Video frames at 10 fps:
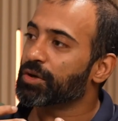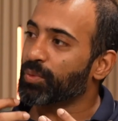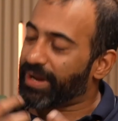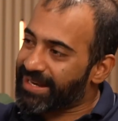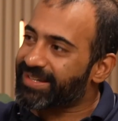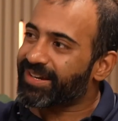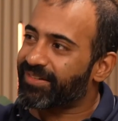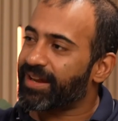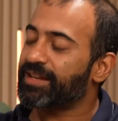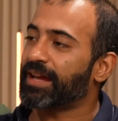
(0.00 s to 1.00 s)
to
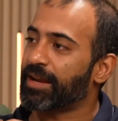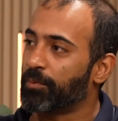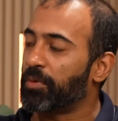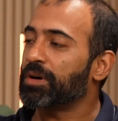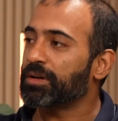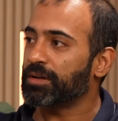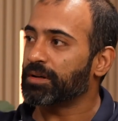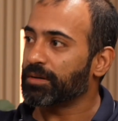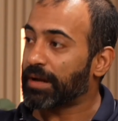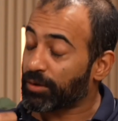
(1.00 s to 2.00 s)
integrate and work
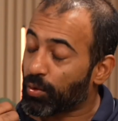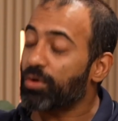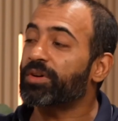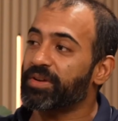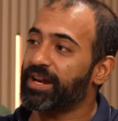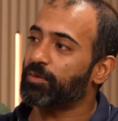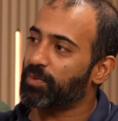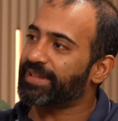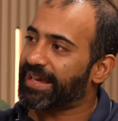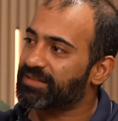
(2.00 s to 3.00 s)
and co-create
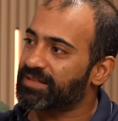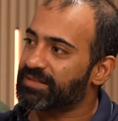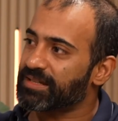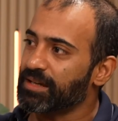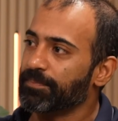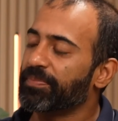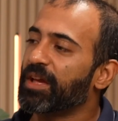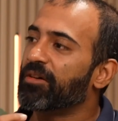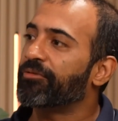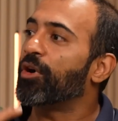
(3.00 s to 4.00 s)
with XDC
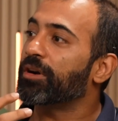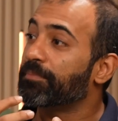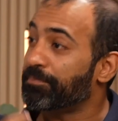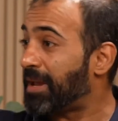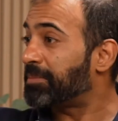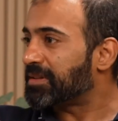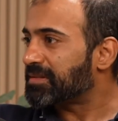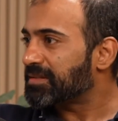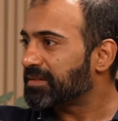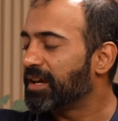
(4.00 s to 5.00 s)
for
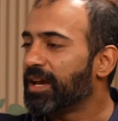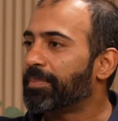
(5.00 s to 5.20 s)
payments.